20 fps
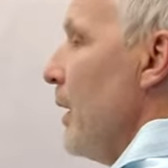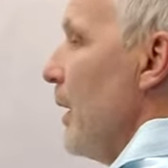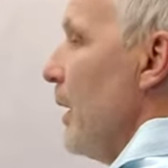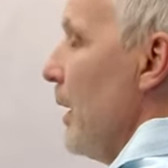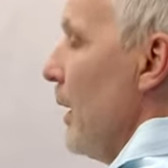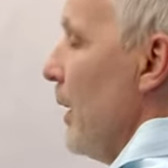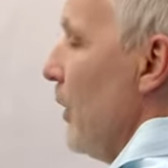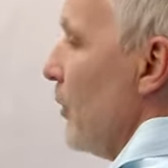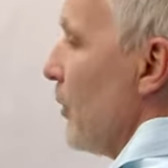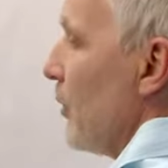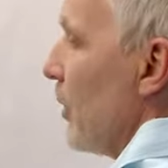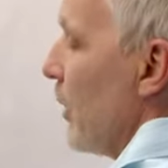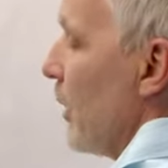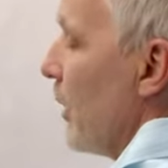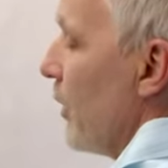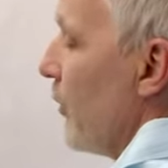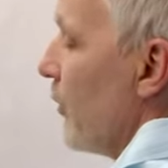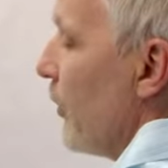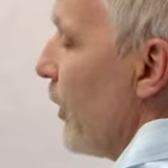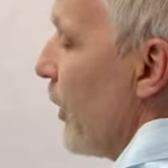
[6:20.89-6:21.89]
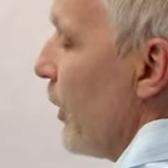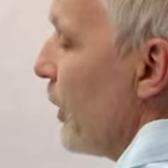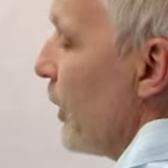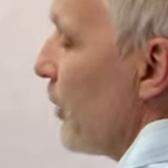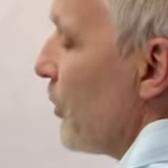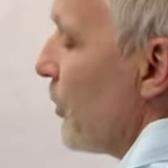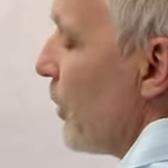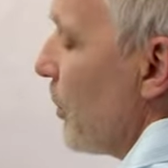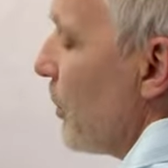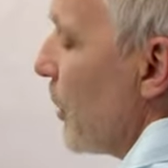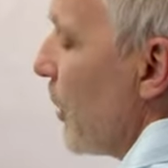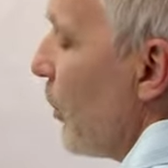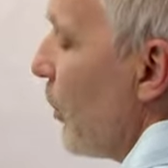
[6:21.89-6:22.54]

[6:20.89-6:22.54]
easily, fairly simply.